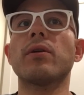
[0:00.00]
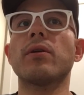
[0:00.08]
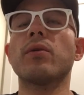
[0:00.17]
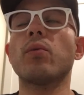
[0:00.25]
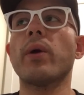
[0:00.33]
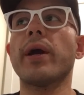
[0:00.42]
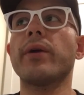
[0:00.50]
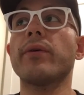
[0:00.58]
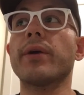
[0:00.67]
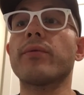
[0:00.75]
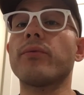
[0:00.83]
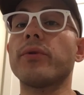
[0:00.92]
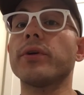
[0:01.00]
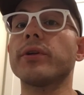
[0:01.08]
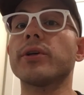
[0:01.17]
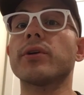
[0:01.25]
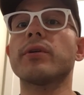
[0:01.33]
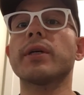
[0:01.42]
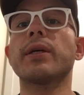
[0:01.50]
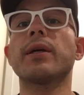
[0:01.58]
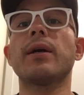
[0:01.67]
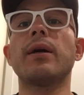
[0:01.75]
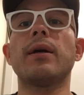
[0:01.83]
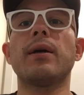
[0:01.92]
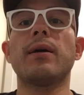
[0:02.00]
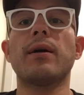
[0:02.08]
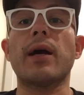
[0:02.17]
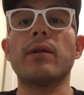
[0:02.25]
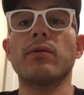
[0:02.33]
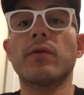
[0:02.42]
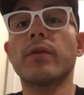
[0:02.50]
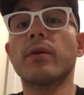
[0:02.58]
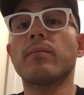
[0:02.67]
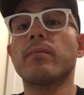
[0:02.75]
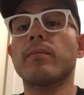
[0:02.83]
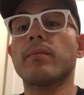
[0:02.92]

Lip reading: the way, like really early. I learned them.